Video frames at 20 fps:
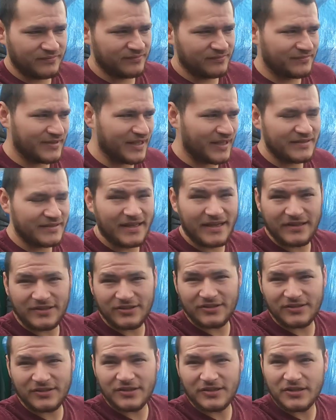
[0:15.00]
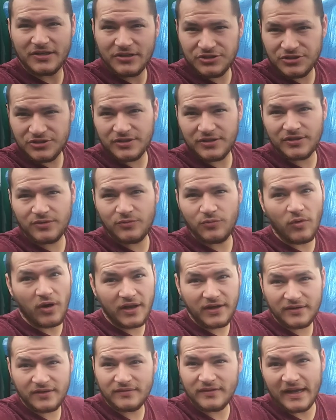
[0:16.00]
not that good condition.
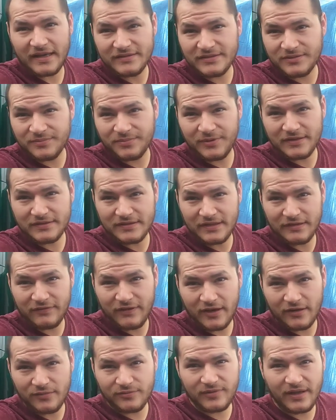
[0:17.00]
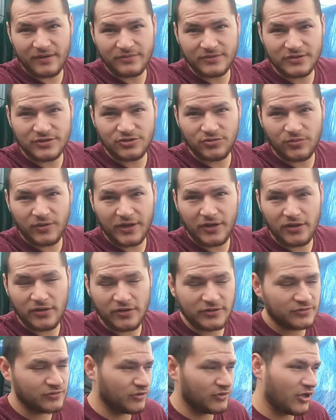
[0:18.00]
One I surprisingly found that was a
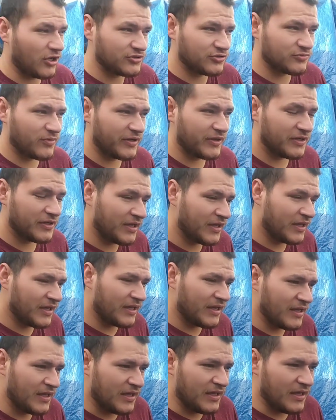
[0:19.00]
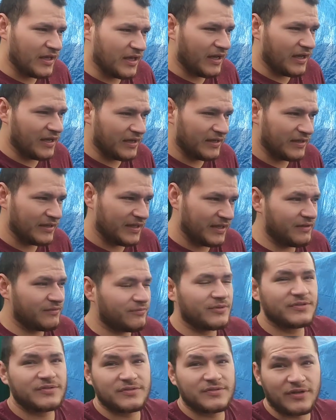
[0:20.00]
$20 lost one. It
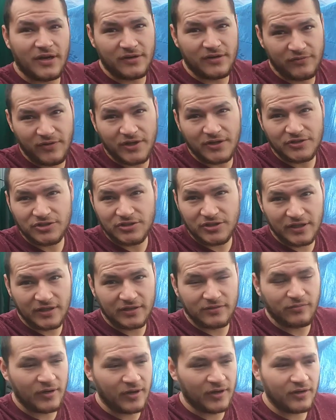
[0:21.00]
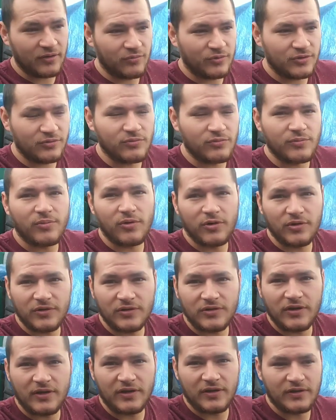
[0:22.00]
was non-functioning where it wouldn't report
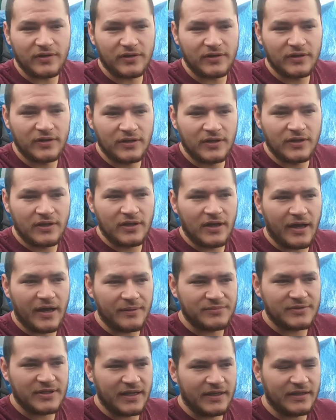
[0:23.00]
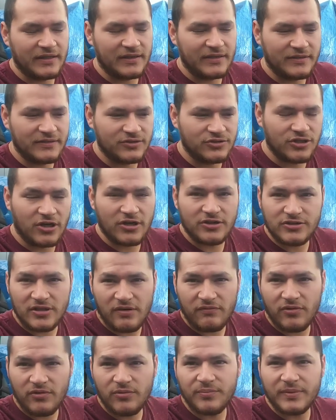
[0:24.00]
the updated charge
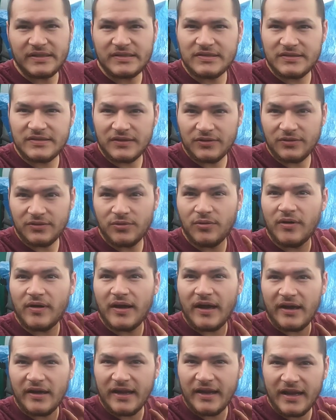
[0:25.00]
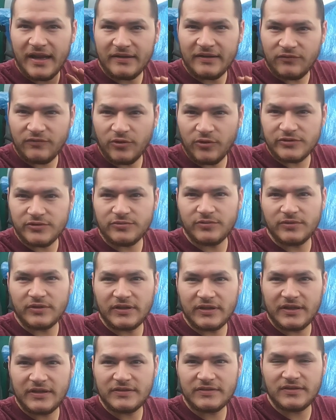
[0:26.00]
level, but still I had it force
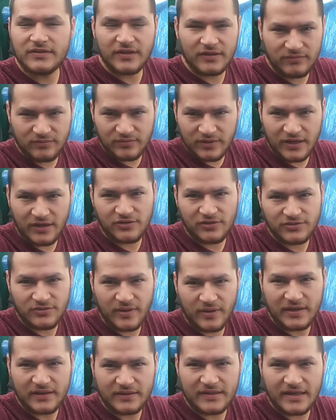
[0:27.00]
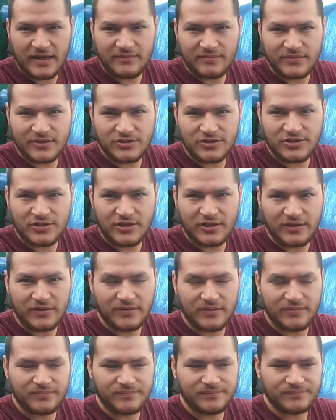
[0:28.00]
released. It also had a damaged
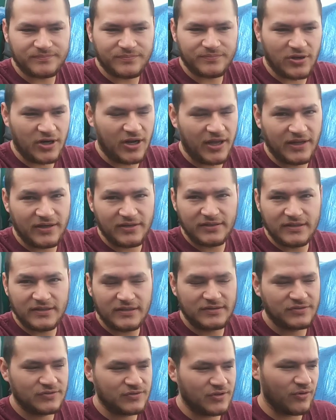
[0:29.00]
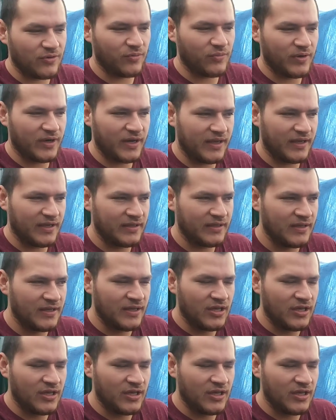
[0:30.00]
brain, so when I